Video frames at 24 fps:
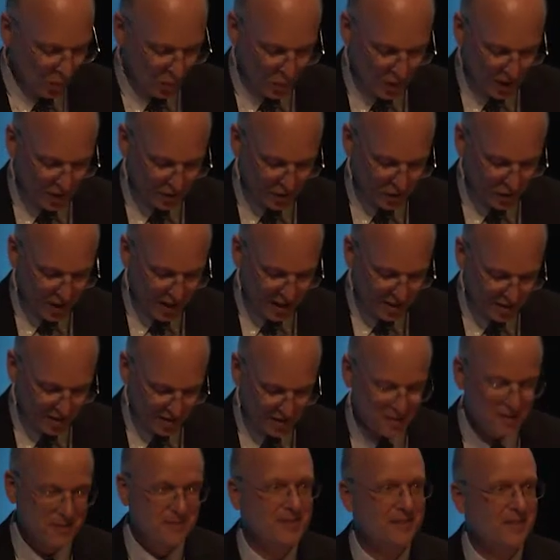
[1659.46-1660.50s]
Well
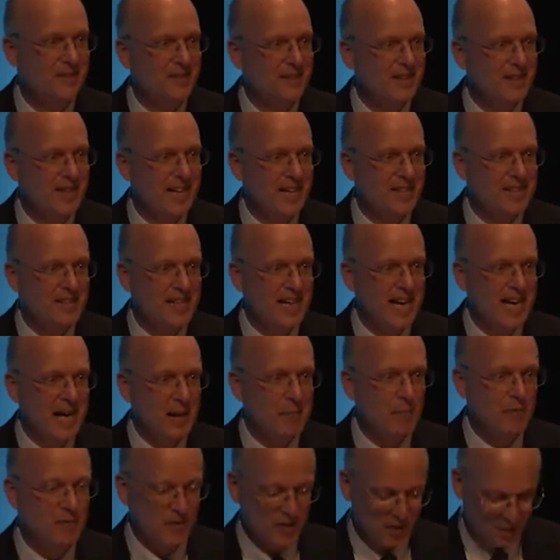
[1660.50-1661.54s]
dressed, nice
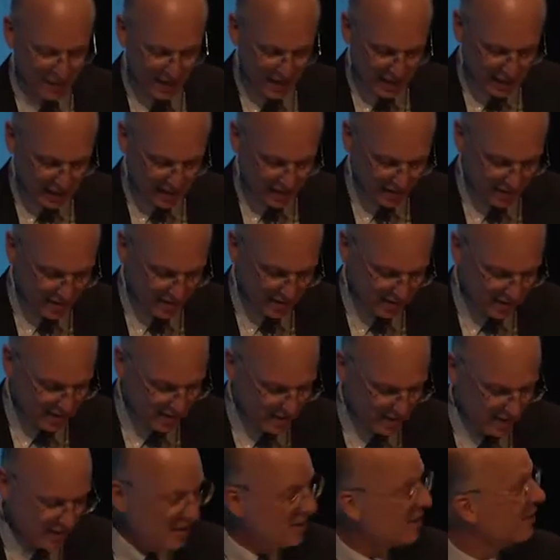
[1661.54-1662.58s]
cap for the man,
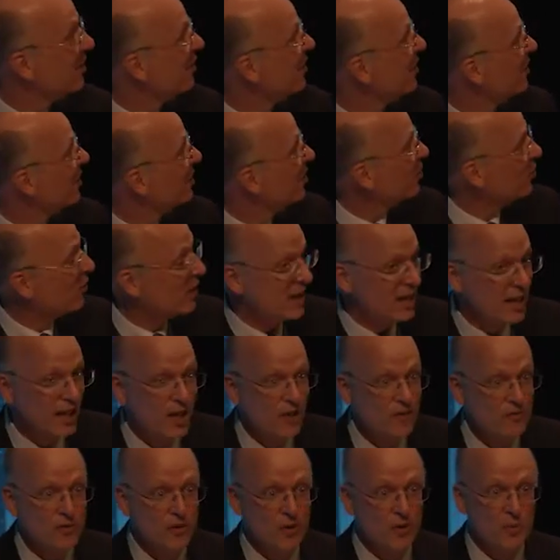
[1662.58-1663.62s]
great
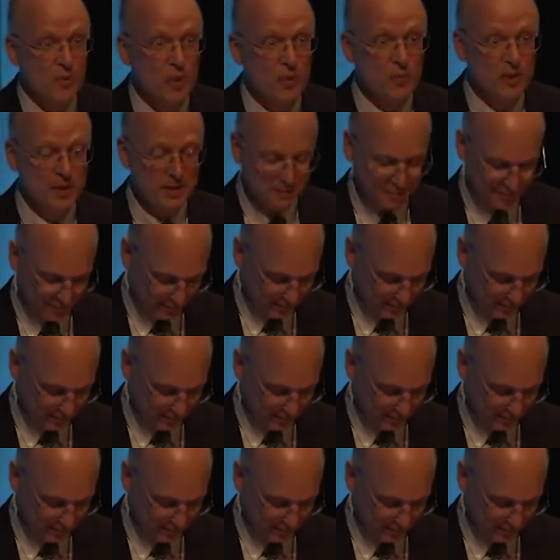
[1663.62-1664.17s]
hair for the woman,